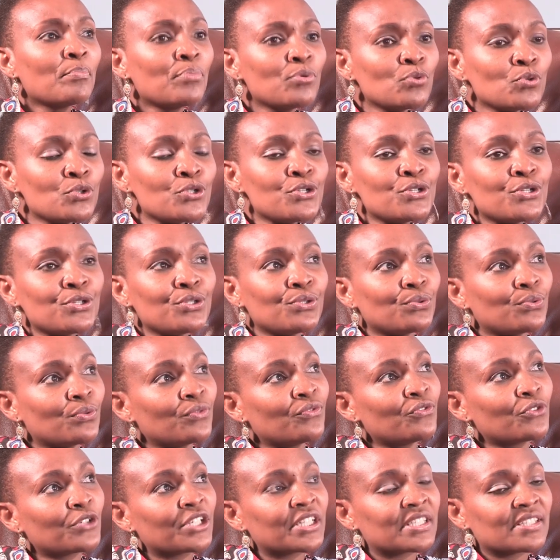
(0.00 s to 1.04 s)
put you,
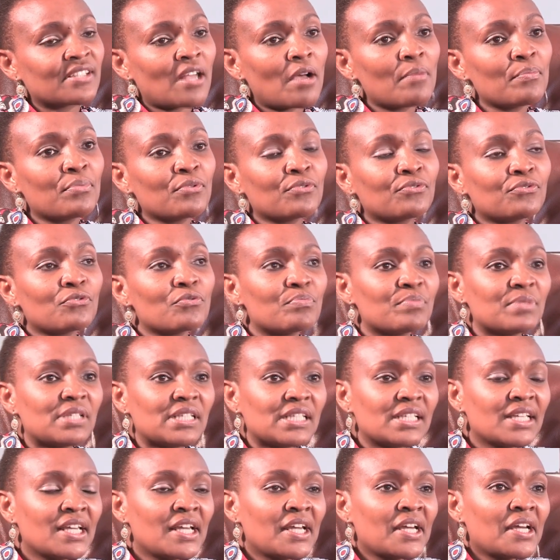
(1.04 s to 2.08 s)
for example, for
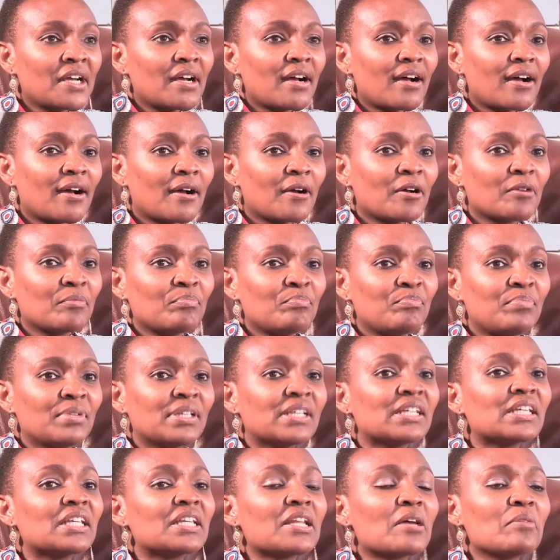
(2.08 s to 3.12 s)
me,
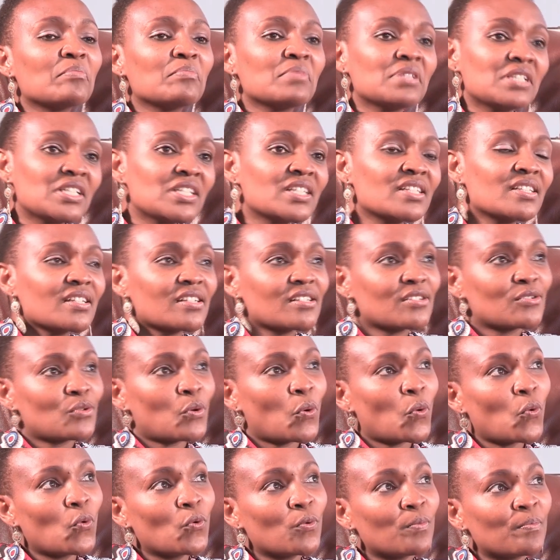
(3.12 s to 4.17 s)
being in a minister's
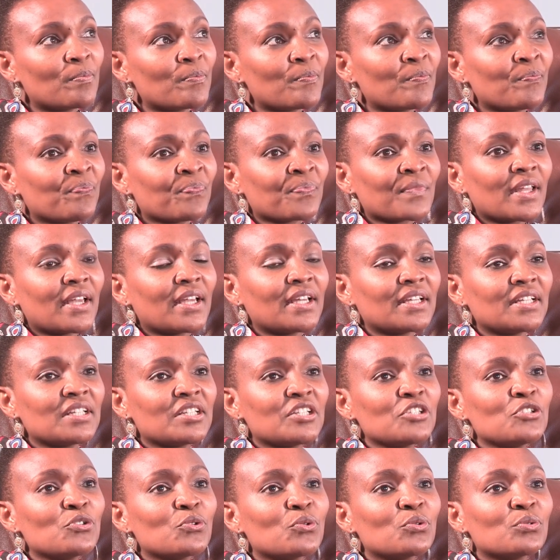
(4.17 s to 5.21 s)
home
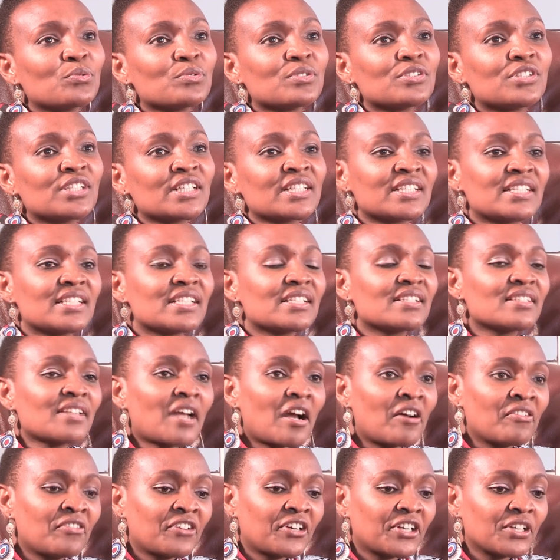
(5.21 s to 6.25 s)
and, just
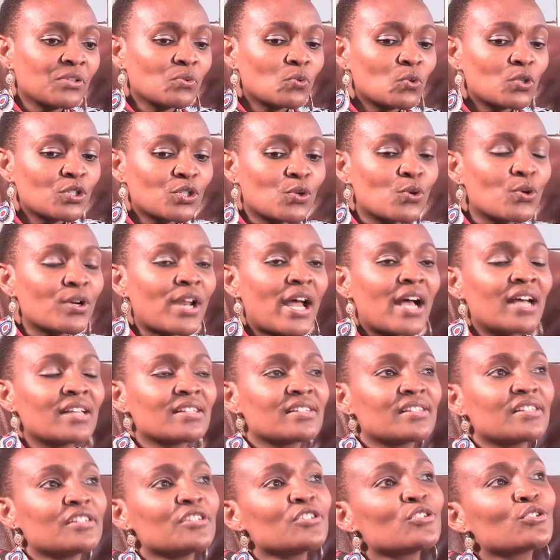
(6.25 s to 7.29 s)
discovering what God
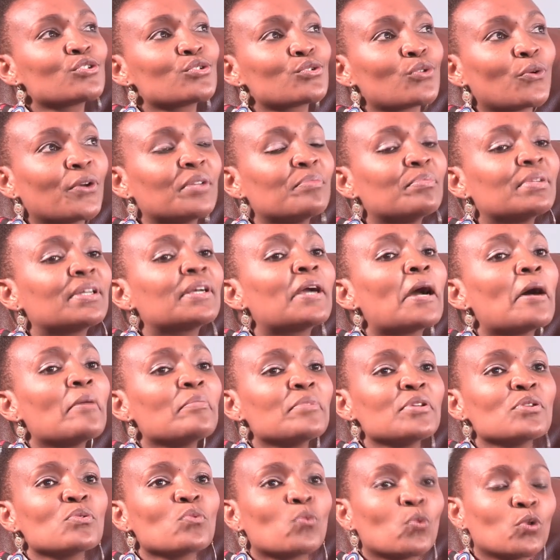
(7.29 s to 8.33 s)
has in store and
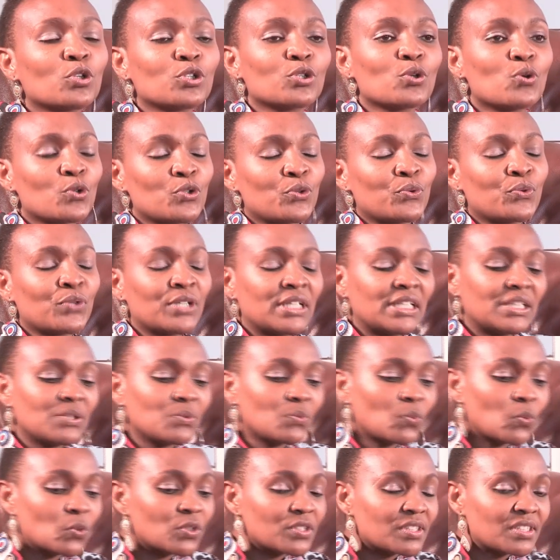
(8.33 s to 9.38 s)
becoming what God really
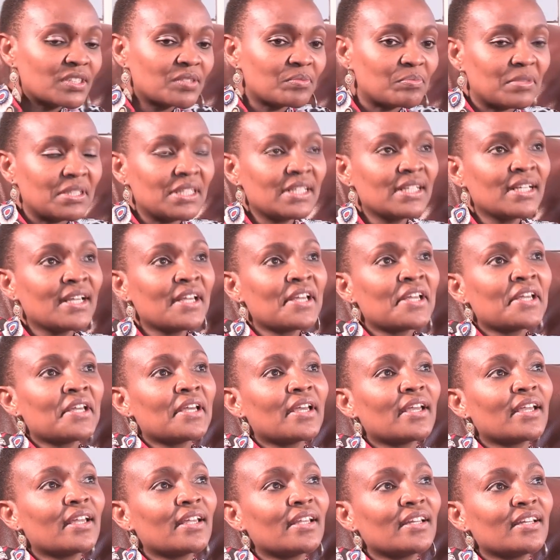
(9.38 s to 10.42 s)
wants me,
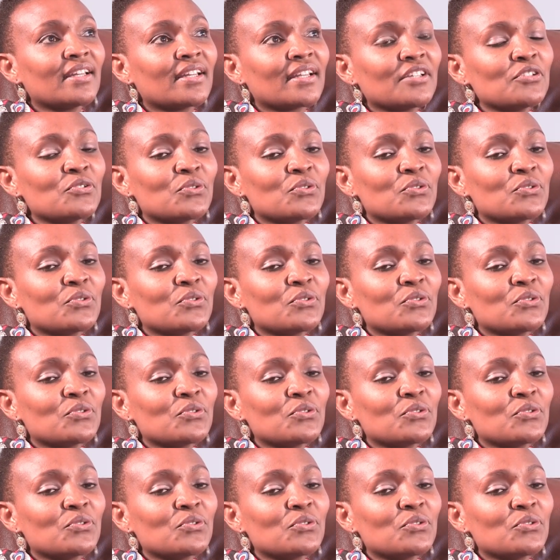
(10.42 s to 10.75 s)
and,